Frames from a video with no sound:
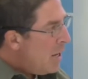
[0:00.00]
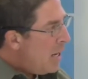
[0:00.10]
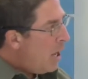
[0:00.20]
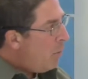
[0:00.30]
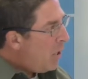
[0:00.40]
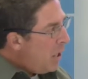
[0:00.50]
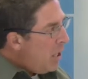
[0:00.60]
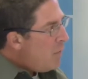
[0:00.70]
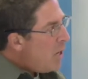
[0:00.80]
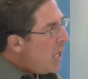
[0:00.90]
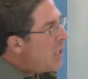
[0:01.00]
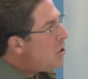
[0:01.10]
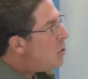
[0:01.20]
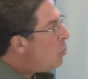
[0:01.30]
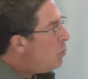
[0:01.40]
Now, even
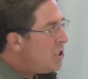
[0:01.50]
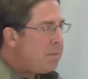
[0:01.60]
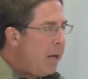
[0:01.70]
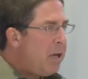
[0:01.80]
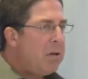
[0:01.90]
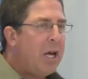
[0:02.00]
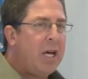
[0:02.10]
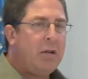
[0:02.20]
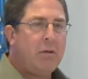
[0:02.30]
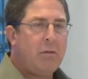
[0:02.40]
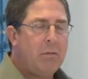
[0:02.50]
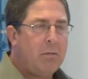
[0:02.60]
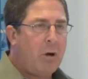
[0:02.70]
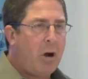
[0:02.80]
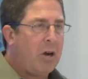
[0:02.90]
as we spend a lot,
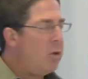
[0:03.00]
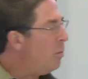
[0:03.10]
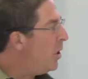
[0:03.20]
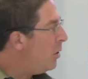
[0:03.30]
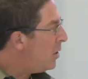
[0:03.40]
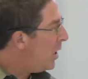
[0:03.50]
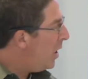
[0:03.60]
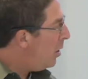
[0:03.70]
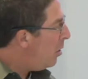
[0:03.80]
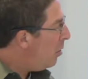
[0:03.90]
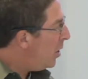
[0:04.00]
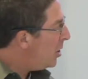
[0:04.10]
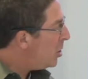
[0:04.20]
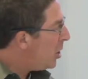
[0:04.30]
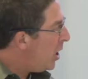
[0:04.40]
arguably on
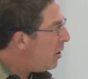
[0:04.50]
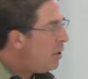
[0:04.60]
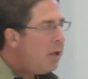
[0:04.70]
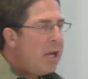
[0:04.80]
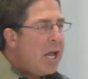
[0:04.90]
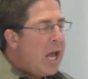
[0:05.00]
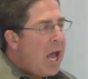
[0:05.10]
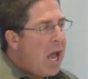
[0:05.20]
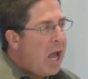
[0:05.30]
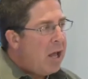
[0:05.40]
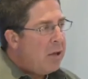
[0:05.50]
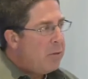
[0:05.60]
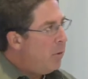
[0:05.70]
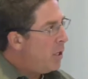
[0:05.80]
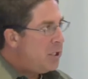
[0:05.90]
each child,
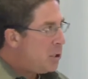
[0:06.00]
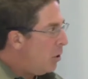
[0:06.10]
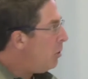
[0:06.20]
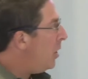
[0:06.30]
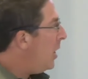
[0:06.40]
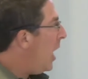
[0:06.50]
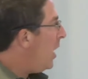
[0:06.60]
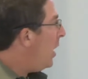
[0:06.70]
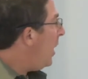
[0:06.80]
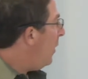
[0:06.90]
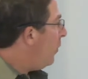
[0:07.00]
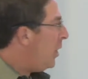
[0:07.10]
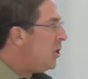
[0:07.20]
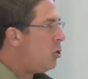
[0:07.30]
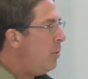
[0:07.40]
the money's certainly not
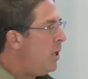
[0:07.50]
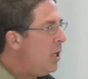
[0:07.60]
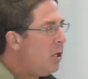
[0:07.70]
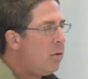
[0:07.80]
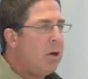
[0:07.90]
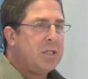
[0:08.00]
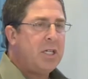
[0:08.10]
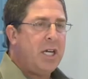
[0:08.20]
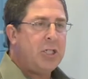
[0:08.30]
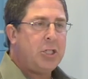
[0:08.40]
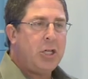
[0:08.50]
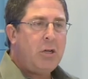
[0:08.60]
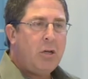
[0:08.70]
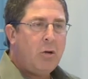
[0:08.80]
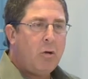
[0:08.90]
evenly distributed across the
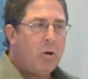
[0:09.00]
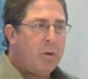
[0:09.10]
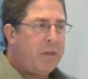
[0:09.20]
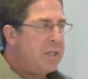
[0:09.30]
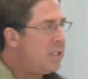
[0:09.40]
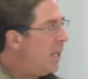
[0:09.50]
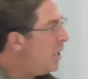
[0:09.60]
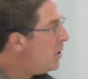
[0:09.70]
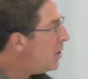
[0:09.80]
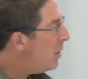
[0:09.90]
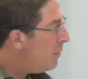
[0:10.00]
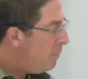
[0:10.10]
nation or within states.